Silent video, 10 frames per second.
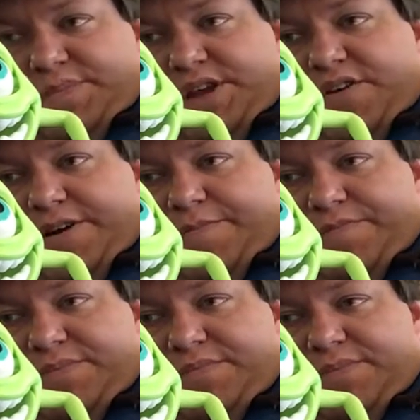All right,
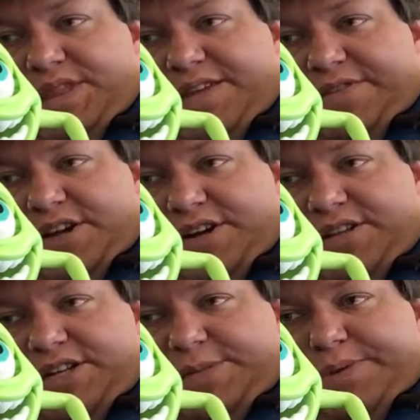enough talk.
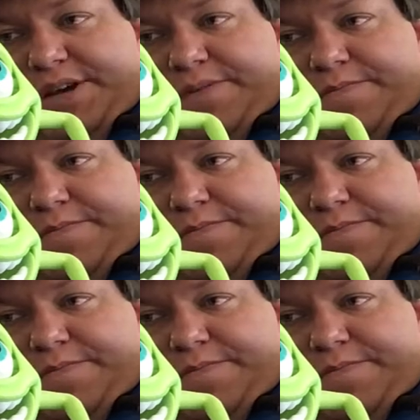Let's play.